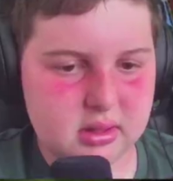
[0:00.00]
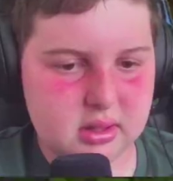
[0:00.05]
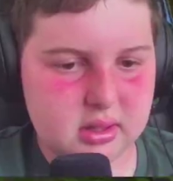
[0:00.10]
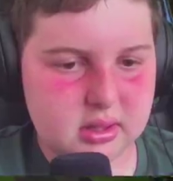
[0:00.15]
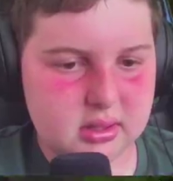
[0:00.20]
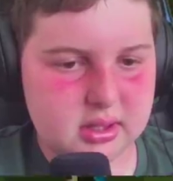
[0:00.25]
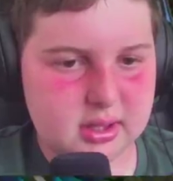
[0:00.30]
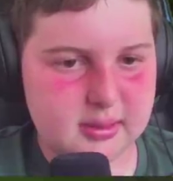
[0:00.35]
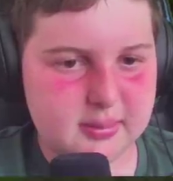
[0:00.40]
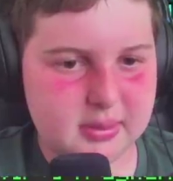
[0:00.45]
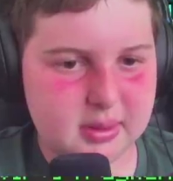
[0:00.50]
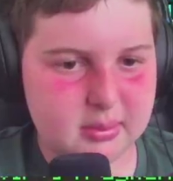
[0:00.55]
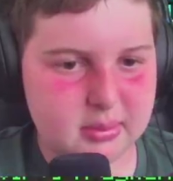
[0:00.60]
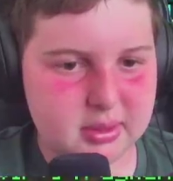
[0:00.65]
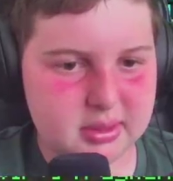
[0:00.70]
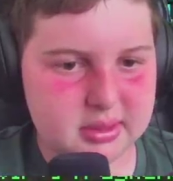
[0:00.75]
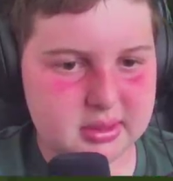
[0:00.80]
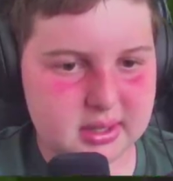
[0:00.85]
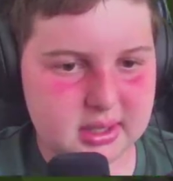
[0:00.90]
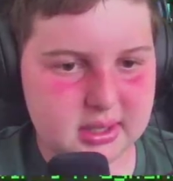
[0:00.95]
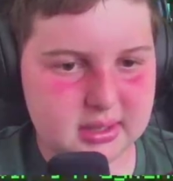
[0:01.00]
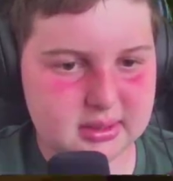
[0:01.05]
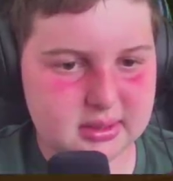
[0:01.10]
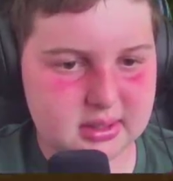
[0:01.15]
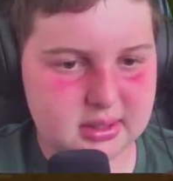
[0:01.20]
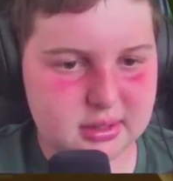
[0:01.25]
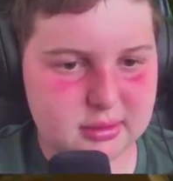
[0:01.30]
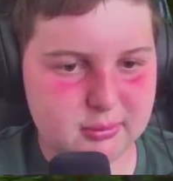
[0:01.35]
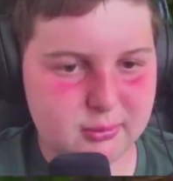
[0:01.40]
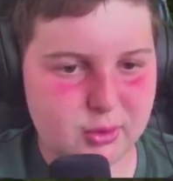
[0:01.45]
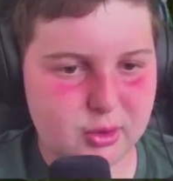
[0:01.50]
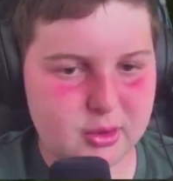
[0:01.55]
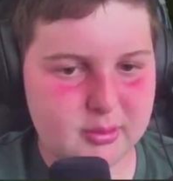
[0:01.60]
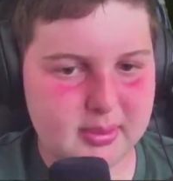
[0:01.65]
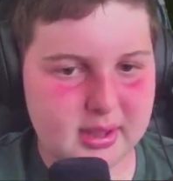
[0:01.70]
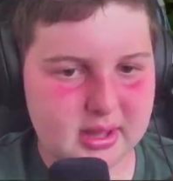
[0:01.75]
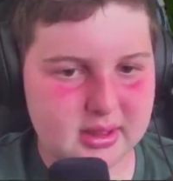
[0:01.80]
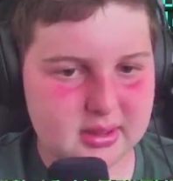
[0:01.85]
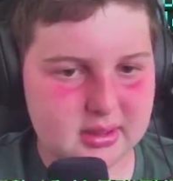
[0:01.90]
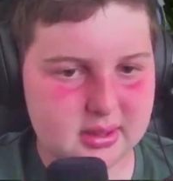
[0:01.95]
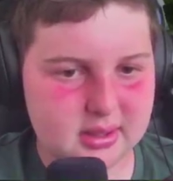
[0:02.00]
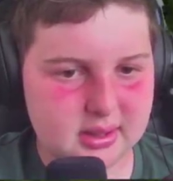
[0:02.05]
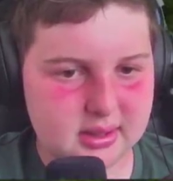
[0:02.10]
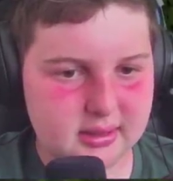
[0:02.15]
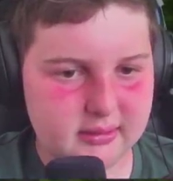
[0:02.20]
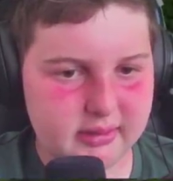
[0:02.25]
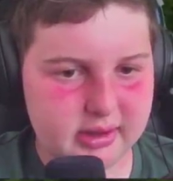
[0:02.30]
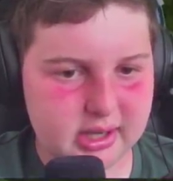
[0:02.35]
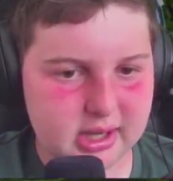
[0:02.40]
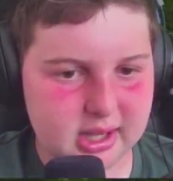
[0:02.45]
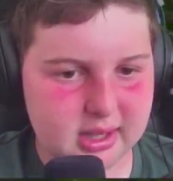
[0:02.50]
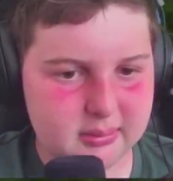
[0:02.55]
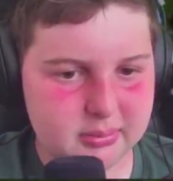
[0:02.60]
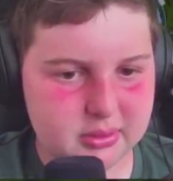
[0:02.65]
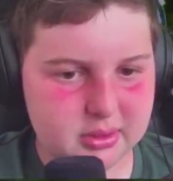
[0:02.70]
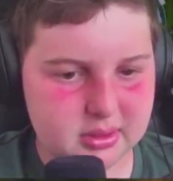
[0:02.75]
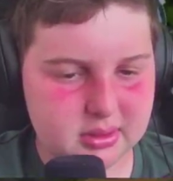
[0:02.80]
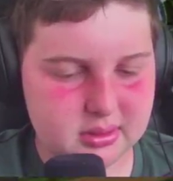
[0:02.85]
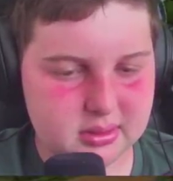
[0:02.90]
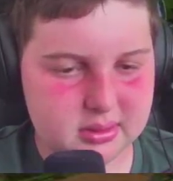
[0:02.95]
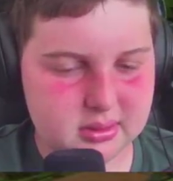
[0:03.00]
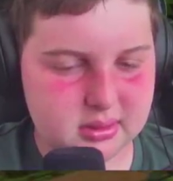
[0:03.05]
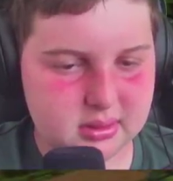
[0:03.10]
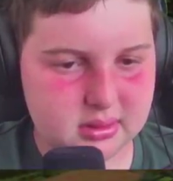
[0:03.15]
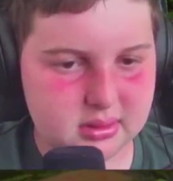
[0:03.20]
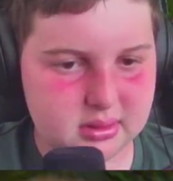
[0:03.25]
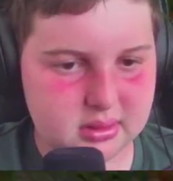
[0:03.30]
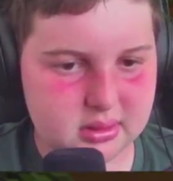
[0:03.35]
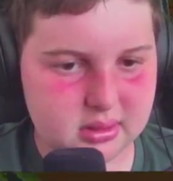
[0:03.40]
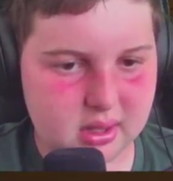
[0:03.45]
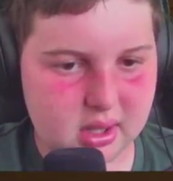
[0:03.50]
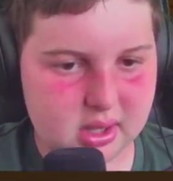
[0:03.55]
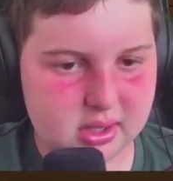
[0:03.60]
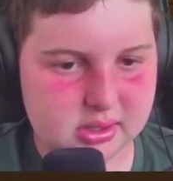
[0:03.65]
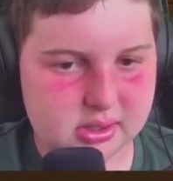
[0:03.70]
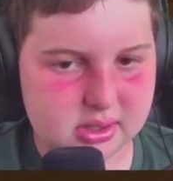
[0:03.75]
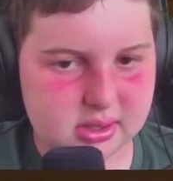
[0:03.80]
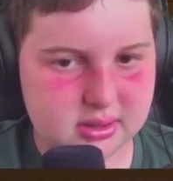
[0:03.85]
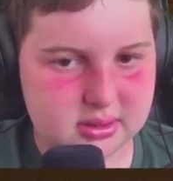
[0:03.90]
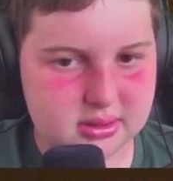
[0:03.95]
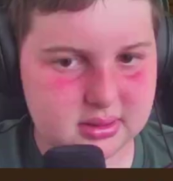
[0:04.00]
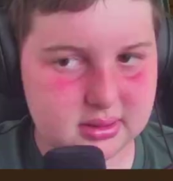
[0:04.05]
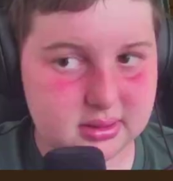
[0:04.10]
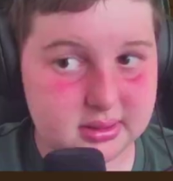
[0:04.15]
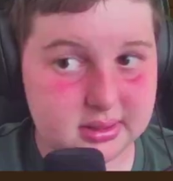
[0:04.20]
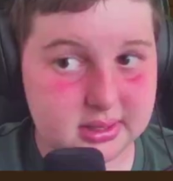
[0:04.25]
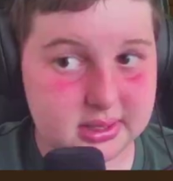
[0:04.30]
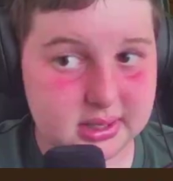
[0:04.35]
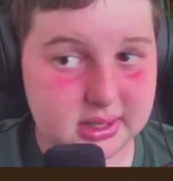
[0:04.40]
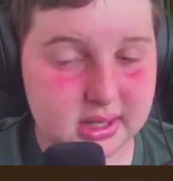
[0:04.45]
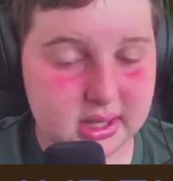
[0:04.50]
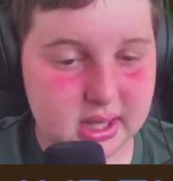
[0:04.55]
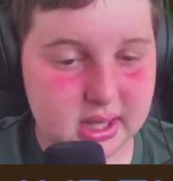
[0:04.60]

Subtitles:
tip number 6 is more about the Disneyland app. There's not just the